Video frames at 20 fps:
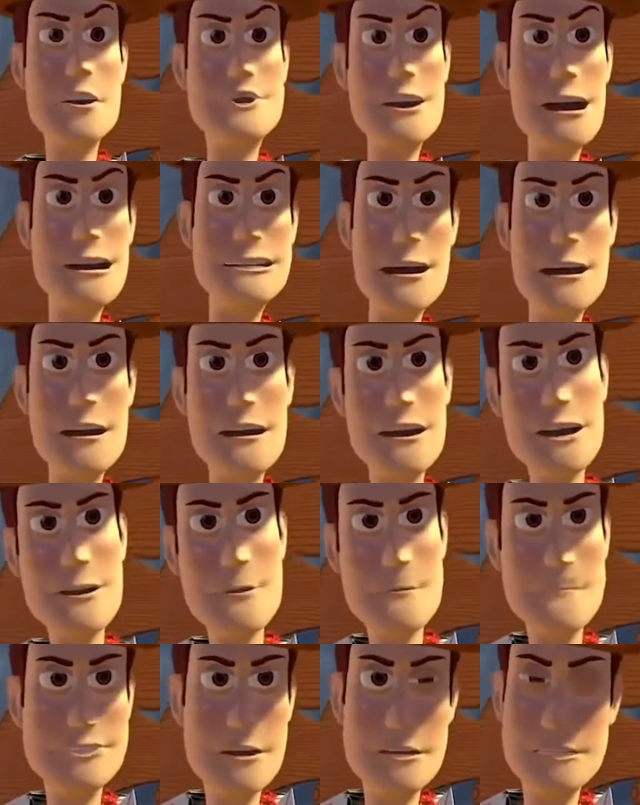of days,
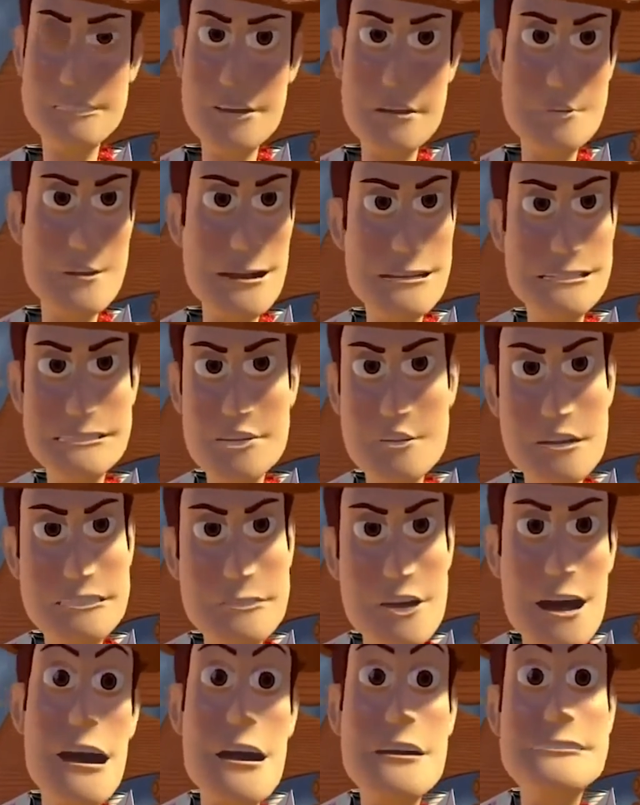everything will be just the way it
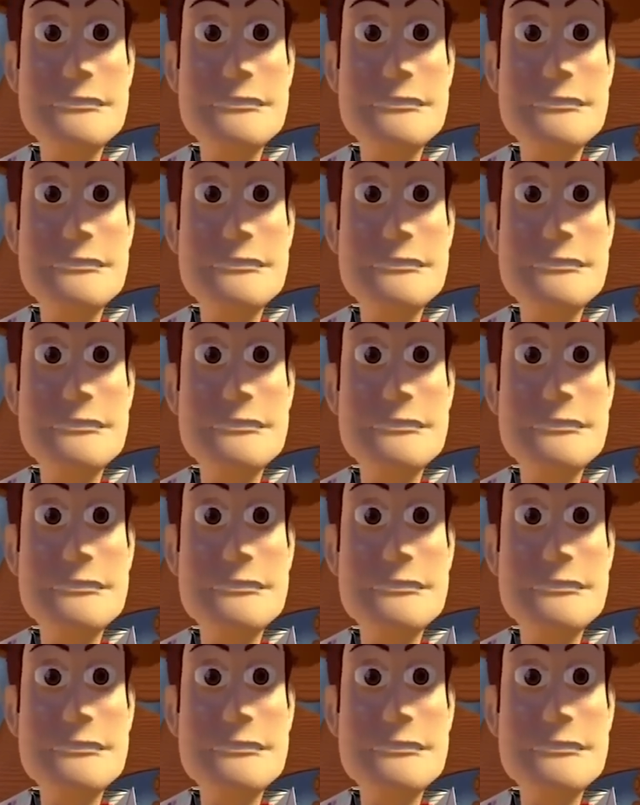was. They'll